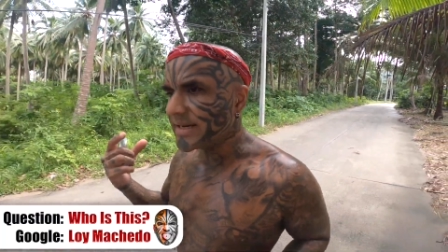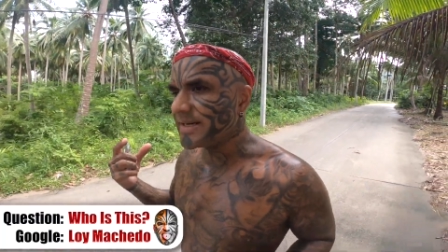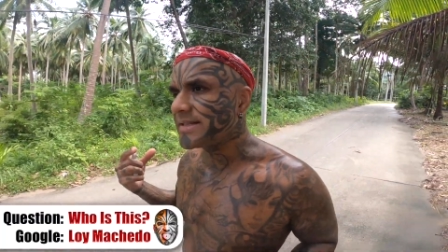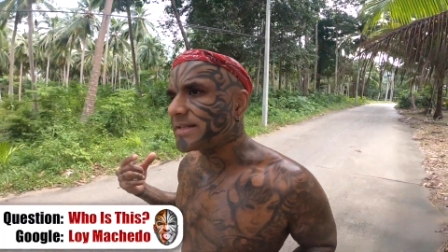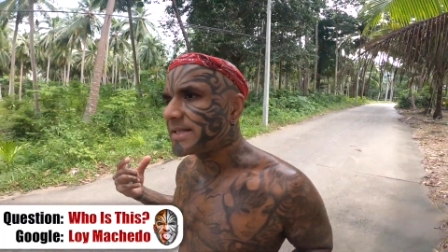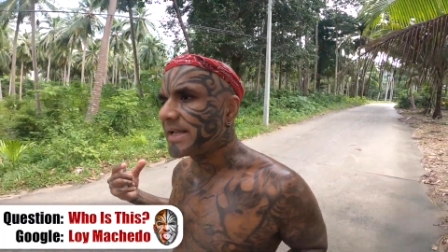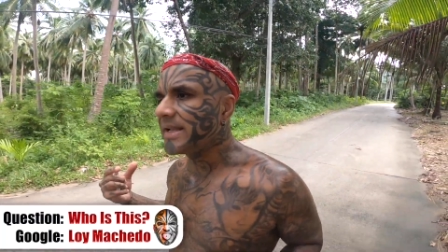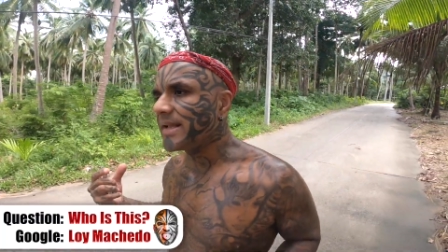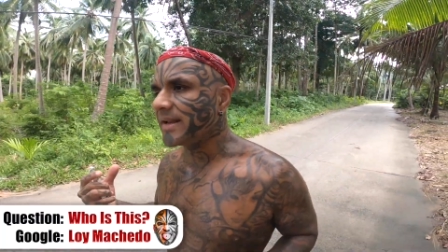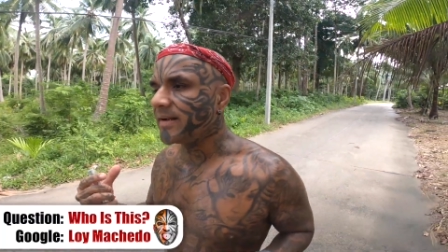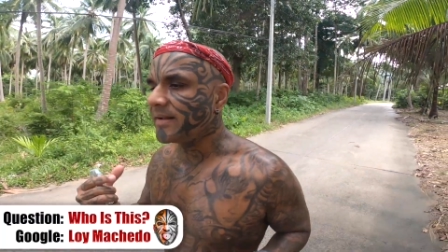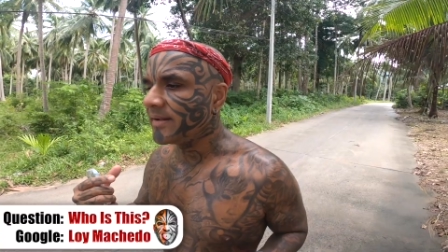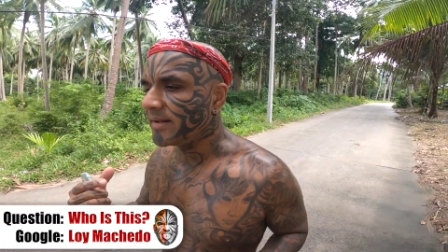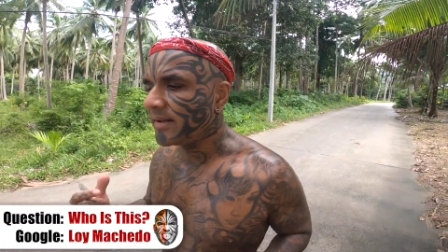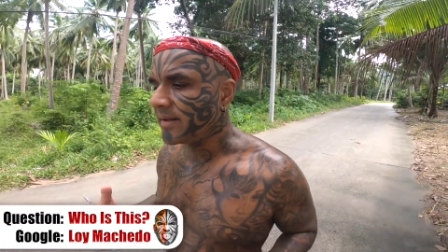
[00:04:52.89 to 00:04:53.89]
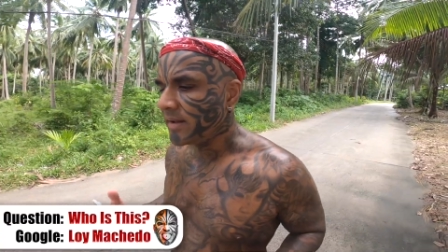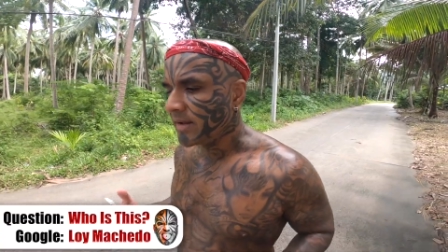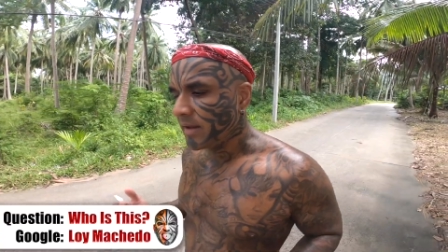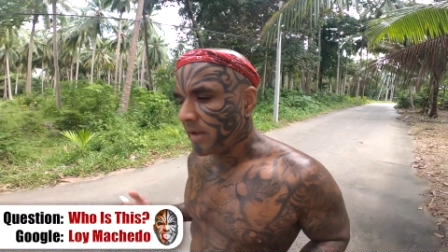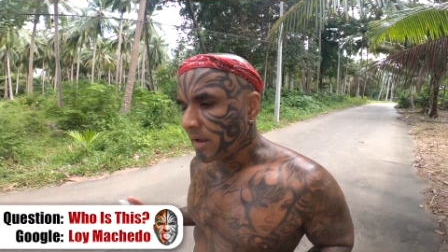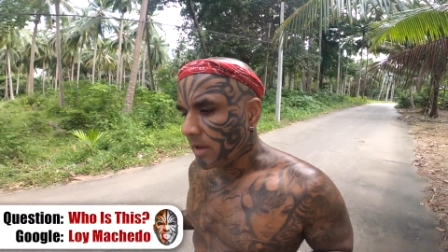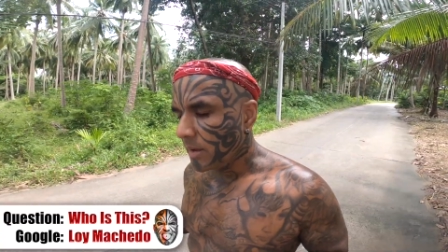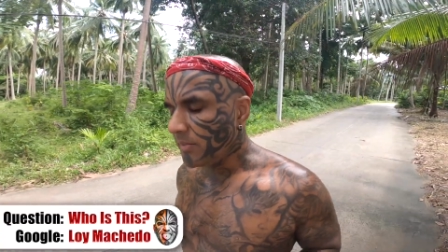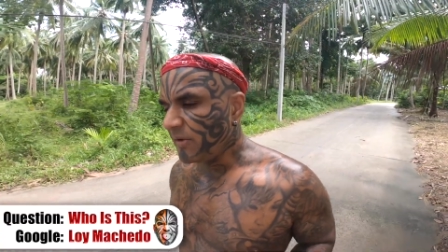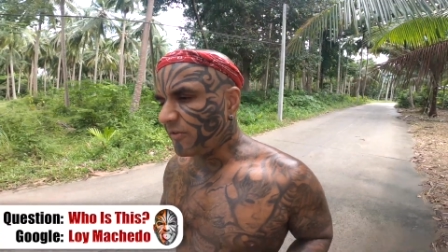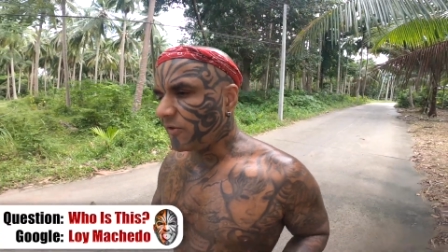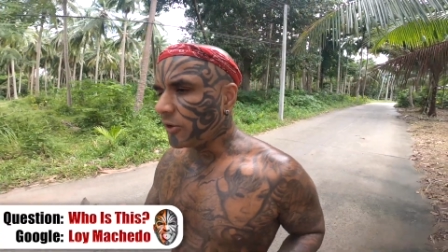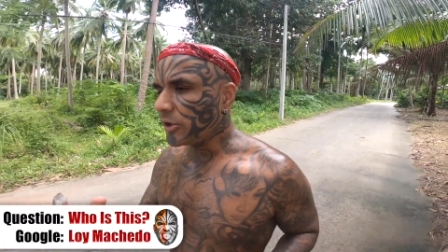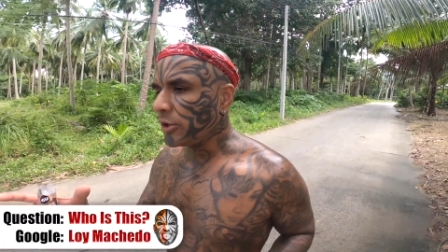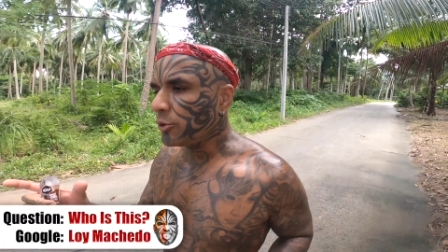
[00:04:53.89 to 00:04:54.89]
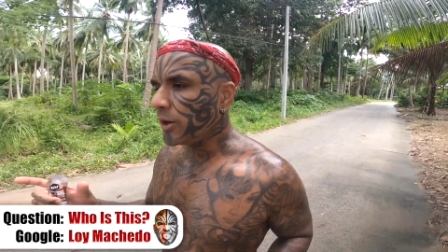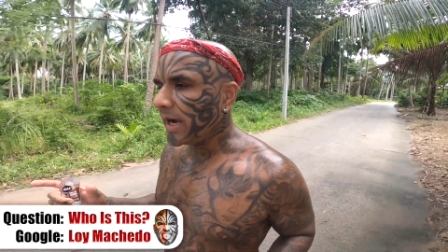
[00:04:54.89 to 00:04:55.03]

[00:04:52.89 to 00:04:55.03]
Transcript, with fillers: let it sink in. Before, you